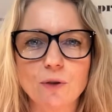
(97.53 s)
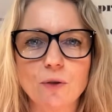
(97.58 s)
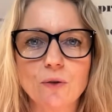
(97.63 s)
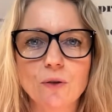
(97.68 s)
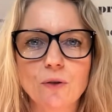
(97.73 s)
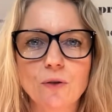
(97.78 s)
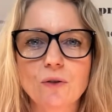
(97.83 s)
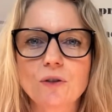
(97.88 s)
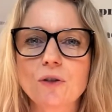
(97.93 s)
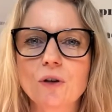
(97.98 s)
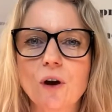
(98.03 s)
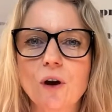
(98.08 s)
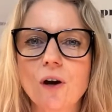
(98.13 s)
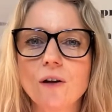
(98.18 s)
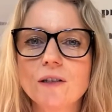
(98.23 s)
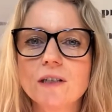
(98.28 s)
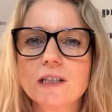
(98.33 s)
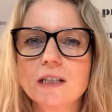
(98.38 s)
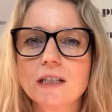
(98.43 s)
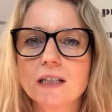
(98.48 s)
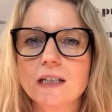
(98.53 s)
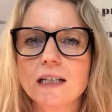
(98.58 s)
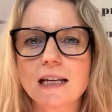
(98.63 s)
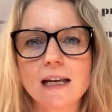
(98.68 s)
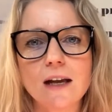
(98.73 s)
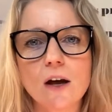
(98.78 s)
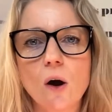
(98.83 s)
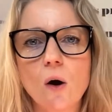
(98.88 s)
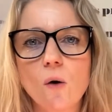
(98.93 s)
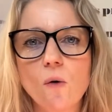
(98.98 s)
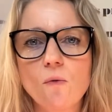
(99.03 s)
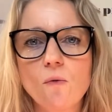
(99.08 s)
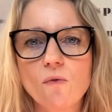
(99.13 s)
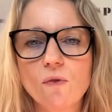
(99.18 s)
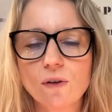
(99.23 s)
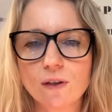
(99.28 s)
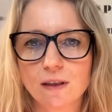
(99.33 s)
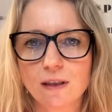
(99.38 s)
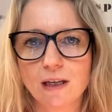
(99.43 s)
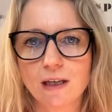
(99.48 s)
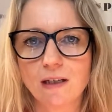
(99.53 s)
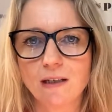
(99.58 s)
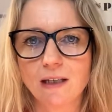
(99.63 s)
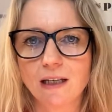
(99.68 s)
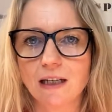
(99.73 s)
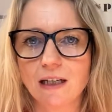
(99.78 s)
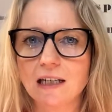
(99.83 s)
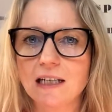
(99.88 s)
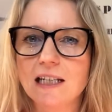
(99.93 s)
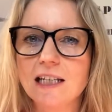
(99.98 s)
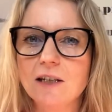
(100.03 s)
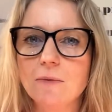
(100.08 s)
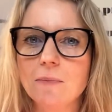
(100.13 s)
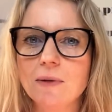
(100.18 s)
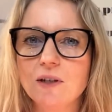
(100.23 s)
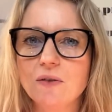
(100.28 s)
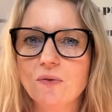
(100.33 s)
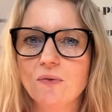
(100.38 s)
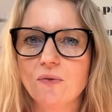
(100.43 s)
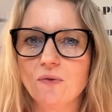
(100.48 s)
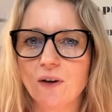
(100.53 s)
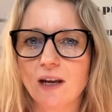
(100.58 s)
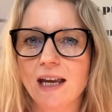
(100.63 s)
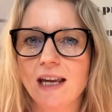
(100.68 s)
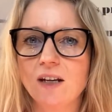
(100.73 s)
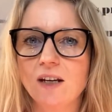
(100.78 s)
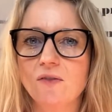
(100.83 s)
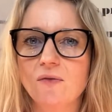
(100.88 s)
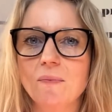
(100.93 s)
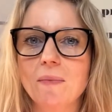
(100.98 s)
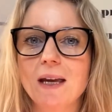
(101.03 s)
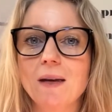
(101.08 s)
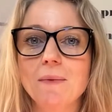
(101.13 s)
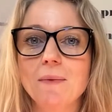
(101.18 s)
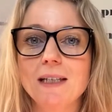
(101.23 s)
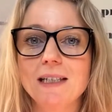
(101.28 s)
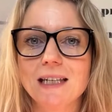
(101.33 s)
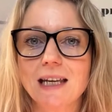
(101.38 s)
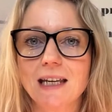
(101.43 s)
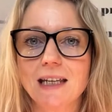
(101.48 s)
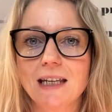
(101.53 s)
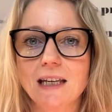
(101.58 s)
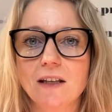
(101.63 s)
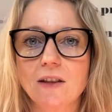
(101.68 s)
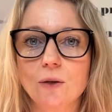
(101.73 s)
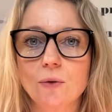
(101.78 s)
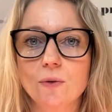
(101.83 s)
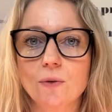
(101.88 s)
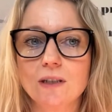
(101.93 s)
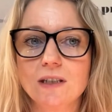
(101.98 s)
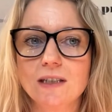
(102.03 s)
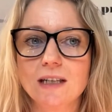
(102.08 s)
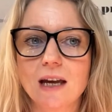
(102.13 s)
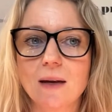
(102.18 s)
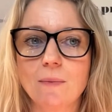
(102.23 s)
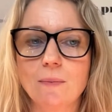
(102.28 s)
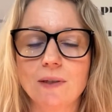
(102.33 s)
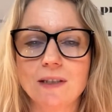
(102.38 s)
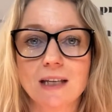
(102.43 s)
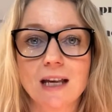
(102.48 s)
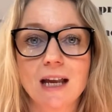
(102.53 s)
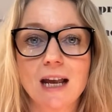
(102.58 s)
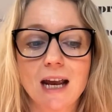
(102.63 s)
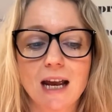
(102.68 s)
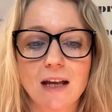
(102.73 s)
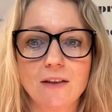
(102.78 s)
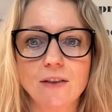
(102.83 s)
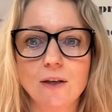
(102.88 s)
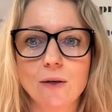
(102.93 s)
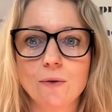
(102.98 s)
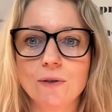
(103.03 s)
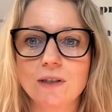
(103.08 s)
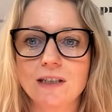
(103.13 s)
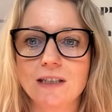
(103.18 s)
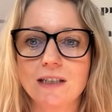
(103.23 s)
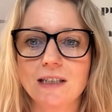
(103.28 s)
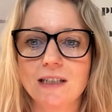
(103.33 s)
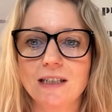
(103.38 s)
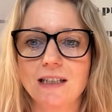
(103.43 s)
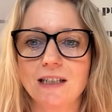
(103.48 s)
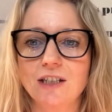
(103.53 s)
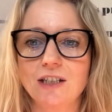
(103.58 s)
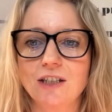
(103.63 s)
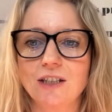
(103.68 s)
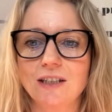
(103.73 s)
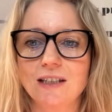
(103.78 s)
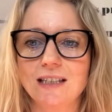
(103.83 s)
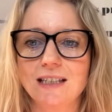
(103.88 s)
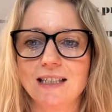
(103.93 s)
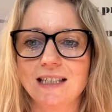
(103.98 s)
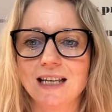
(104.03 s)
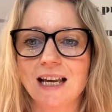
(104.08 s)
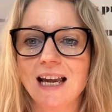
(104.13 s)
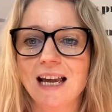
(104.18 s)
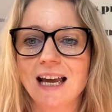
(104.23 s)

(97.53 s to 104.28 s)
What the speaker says: You're constantly overthinking, a little bit afraid of maybe taking those steps and those decisions.